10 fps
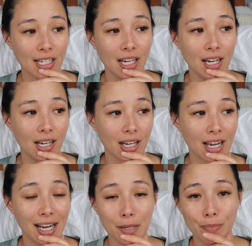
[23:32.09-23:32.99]

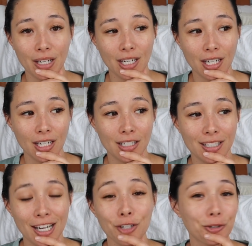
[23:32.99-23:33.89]
kind of be
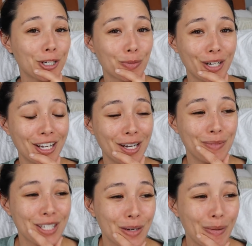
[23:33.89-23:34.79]
dangerous when it
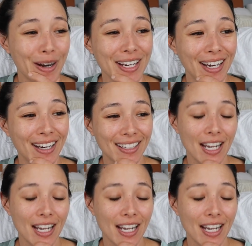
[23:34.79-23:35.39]
comes to parking.